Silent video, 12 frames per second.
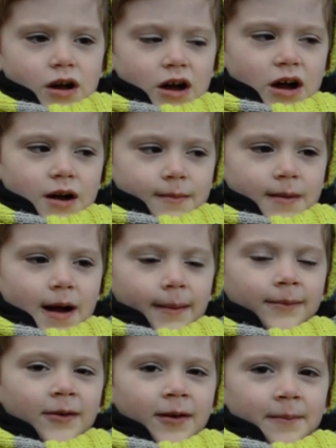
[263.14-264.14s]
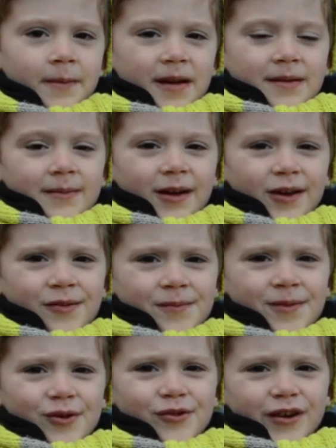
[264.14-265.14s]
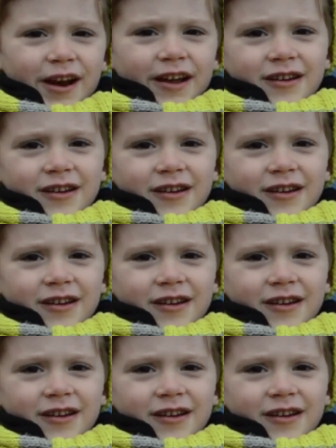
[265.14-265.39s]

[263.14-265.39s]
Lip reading: I'm gonna make my own building.